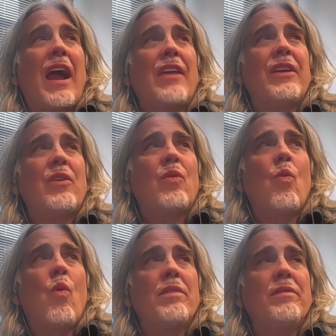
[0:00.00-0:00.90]
think
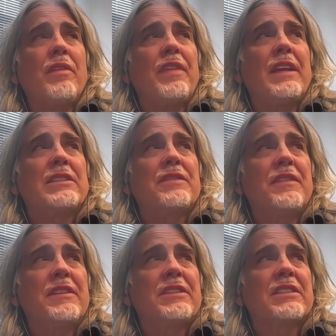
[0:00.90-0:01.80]
one of the things
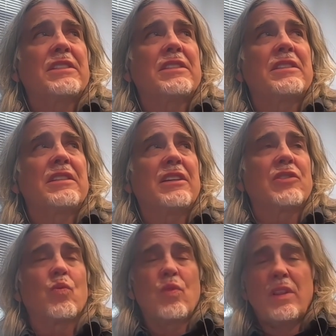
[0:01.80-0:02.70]
physics does
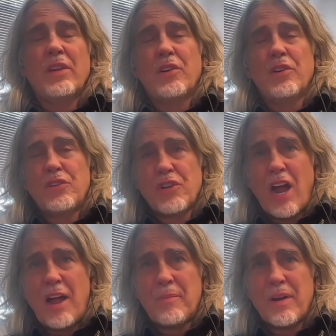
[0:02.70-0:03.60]
a really good
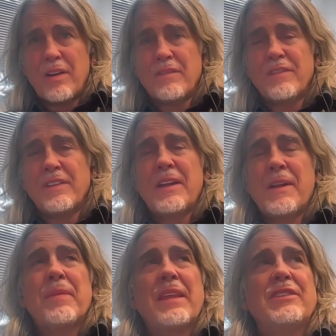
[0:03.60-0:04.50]
job of
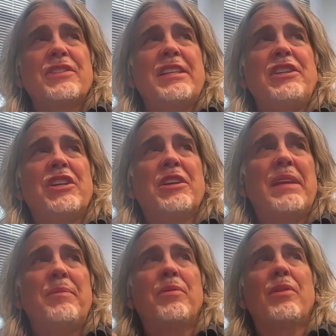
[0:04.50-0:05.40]
is teaching
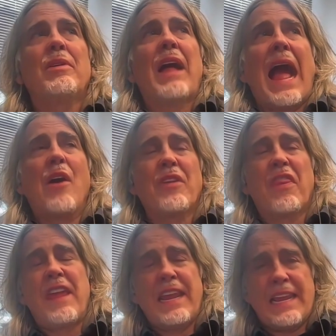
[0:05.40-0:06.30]
people how to think and
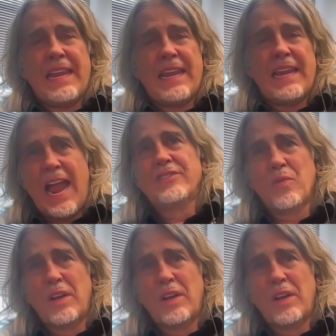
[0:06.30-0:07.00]
ask questions.